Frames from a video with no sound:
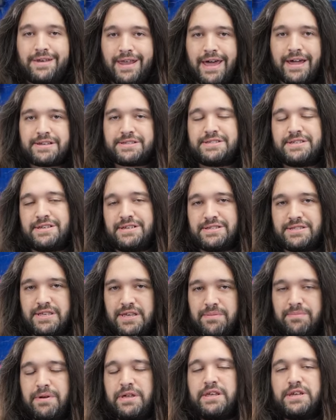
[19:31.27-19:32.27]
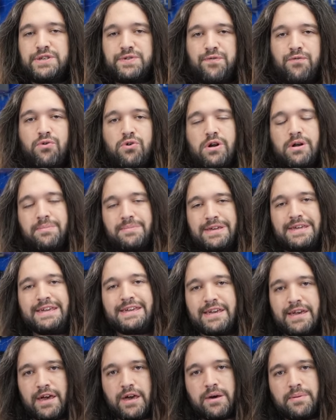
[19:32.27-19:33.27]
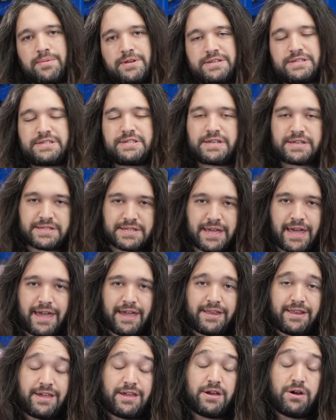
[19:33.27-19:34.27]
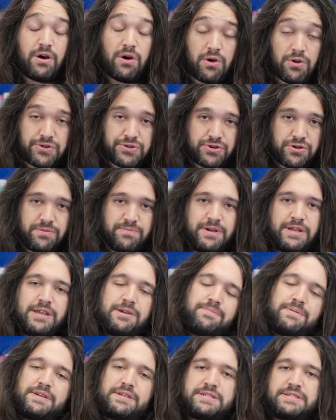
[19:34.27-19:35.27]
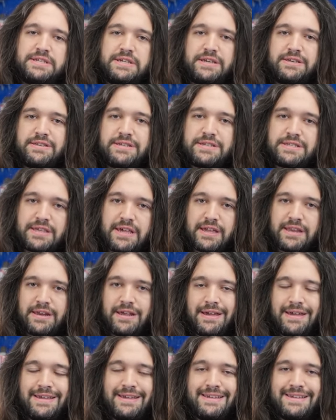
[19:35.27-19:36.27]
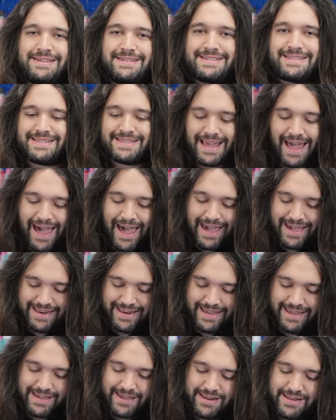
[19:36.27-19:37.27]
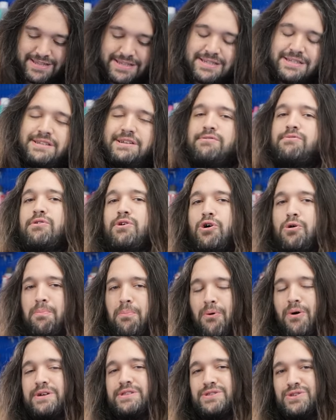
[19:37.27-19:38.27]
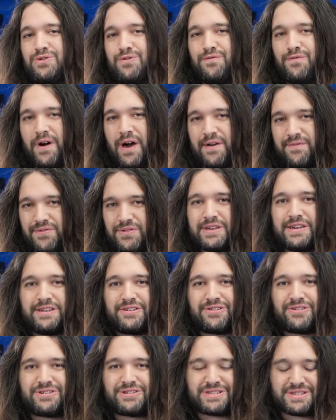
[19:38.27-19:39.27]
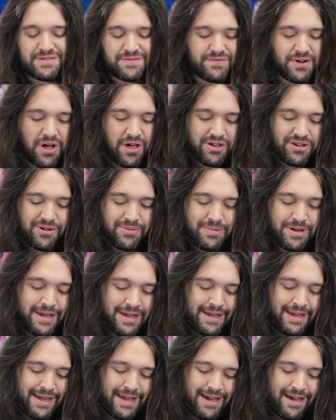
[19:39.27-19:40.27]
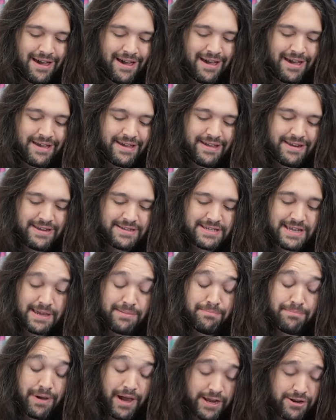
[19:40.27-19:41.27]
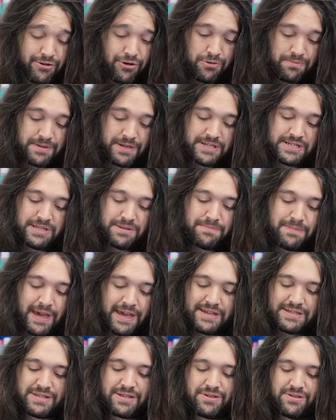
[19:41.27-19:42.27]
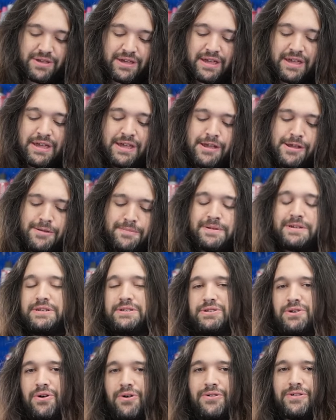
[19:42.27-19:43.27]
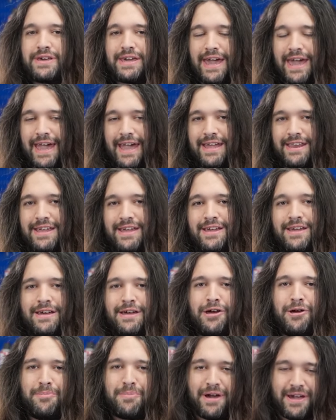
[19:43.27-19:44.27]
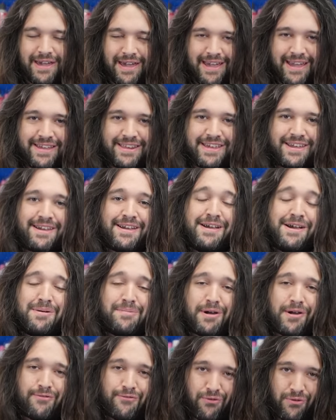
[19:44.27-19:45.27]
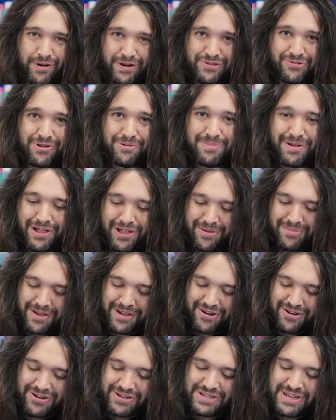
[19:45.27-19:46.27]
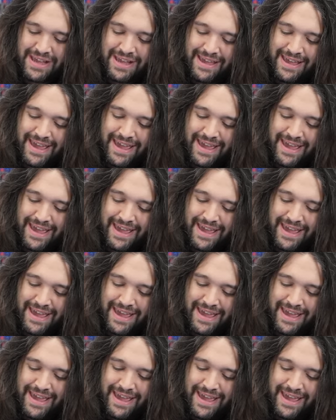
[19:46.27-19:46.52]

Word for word: Next is the Minisforum E M six eighty Ultra Mini P C. This thing is tiny. It is zero point two five liters in volume. Uh, it is a micro P C basically, because it's only eighty by eighty by forty-three millimeters.